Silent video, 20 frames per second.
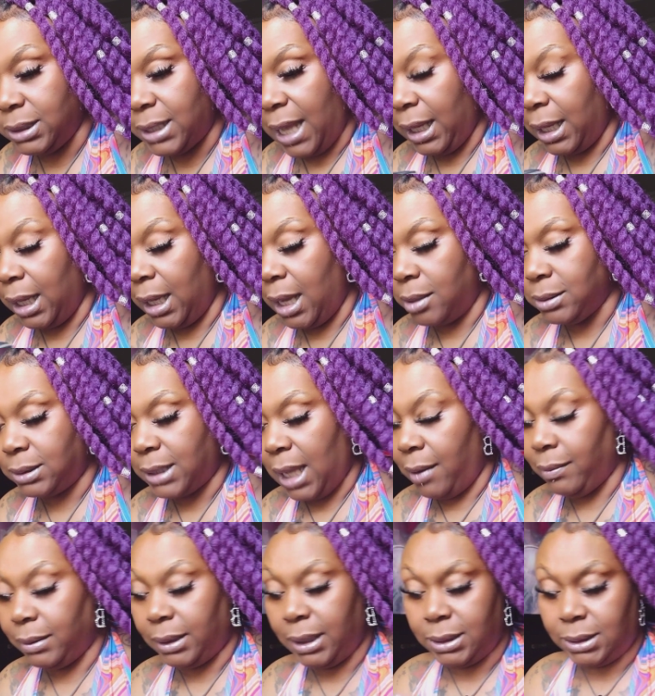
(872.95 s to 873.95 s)
they can go
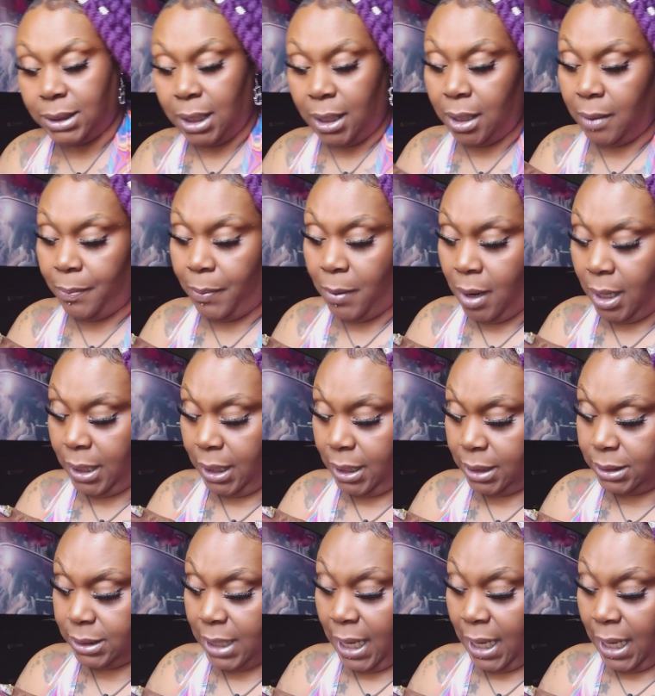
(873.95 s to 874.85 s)
stay with this third party because